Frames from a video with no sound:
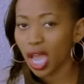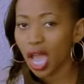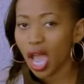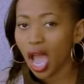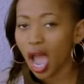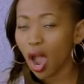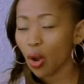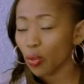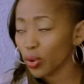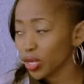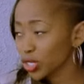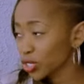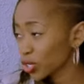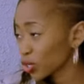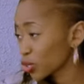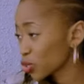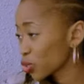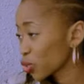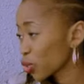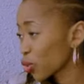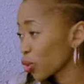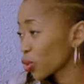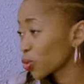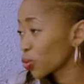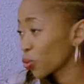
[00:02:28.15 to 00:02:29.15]
I went on to
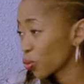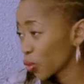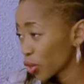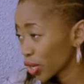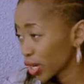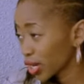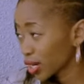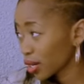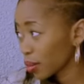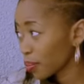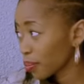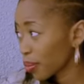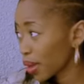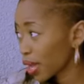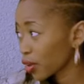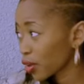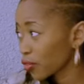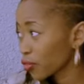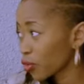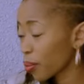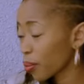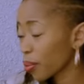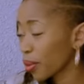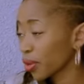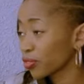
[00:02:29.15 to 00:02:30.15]
go and work at a bank for
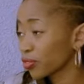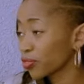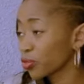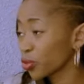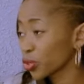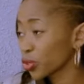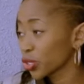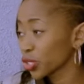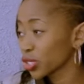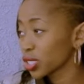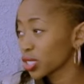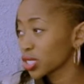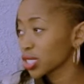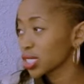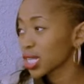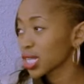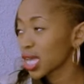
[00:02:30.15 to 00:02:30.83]
about four years.